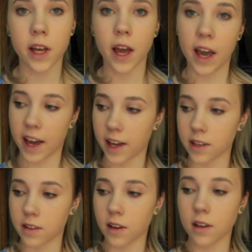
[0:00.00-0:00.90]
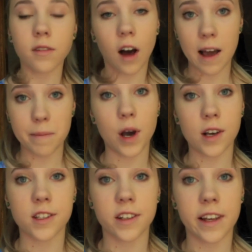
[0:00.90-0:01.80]
and I
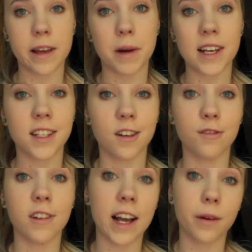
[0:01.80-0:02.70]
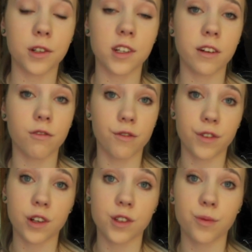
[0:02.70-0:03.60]
personally myself like watching
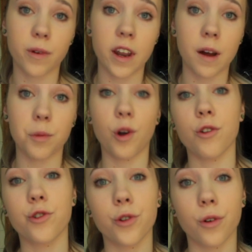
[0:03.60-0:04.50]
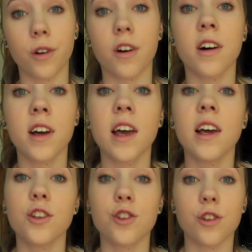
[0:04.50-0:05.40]
reviews when I'm not sure
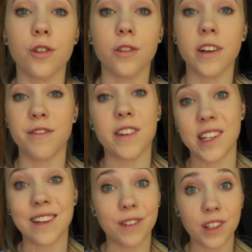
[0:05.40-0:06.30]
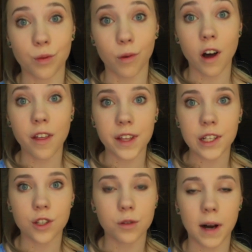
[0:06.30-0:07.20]
if it's worth
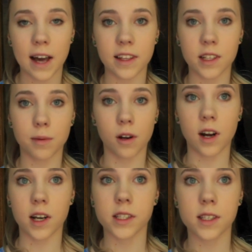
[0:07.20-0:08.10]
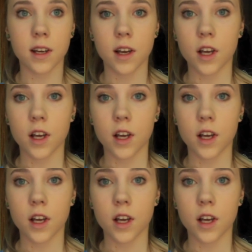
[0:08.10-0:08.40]
it to buy these products.